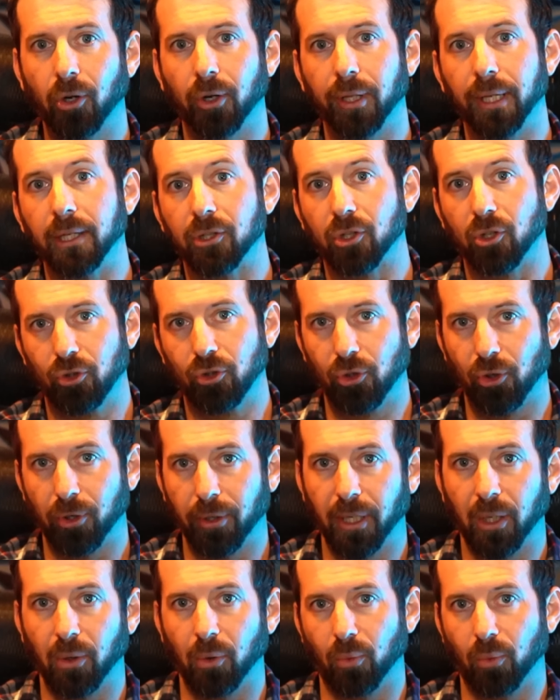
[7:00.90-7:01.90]
it
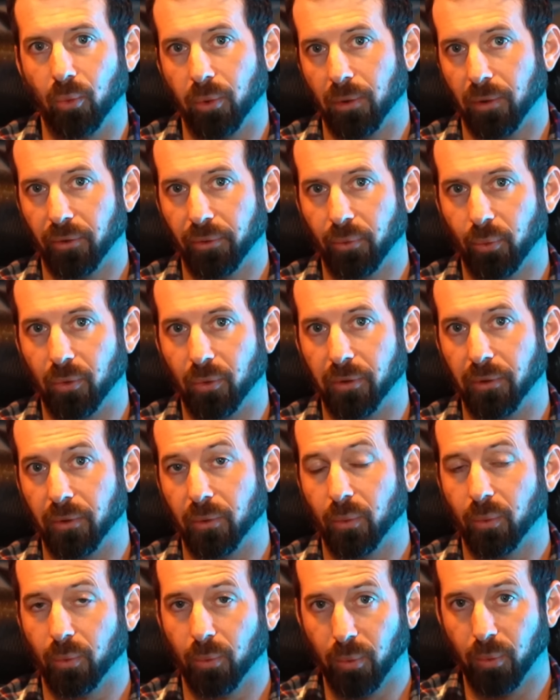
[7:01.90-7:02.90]
during World
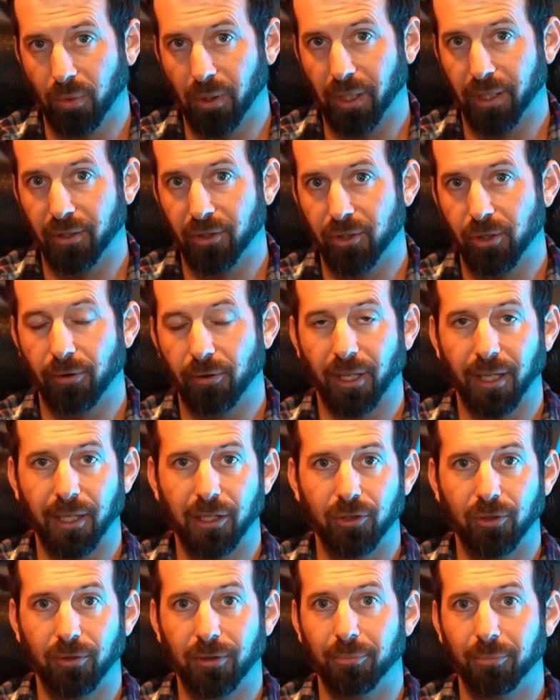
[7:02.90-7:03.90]
War I, turning it
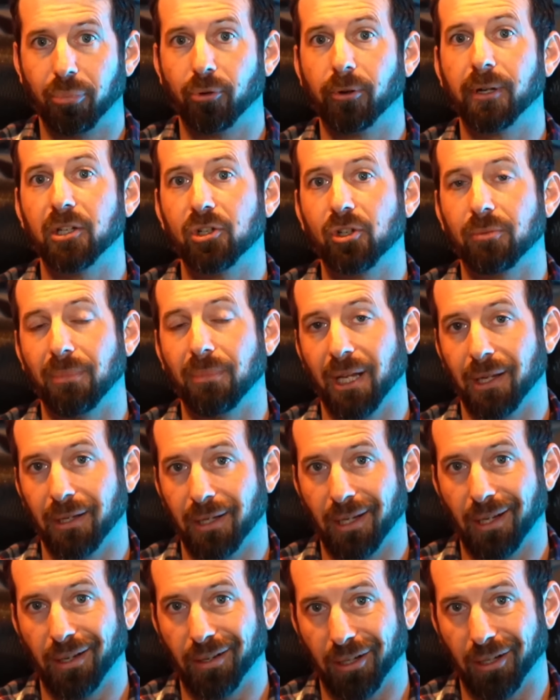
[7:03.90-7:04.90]
into the British
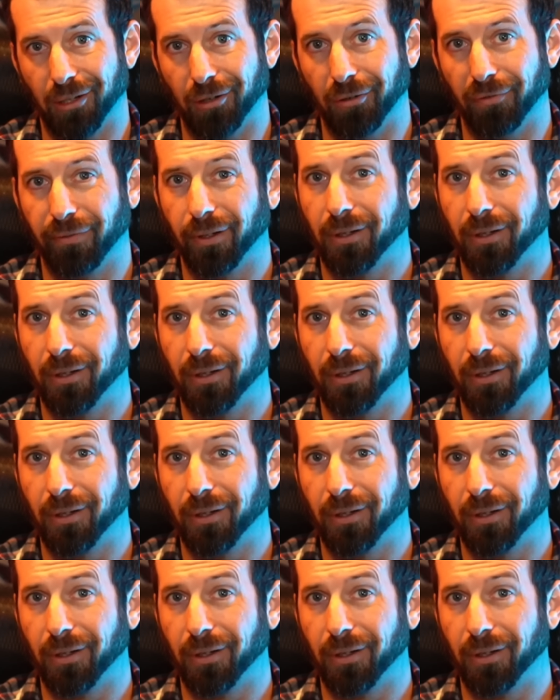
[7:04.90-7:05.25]
Mandate of